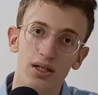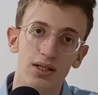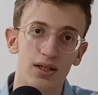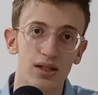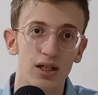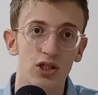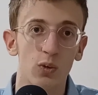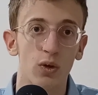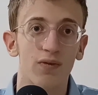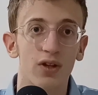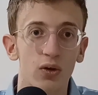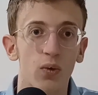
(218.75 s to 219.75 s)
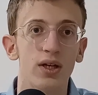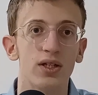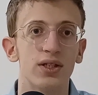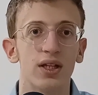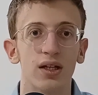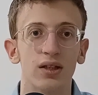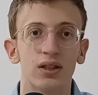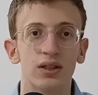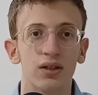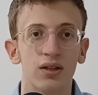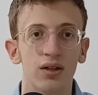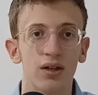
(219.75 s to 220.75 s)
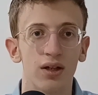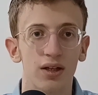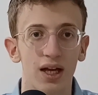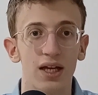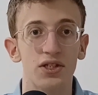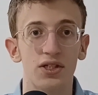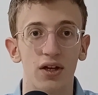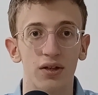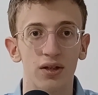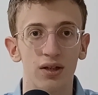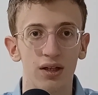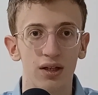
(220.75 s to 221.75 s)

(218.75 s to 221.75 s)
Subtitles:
I think that's one of the greatest things that he's done.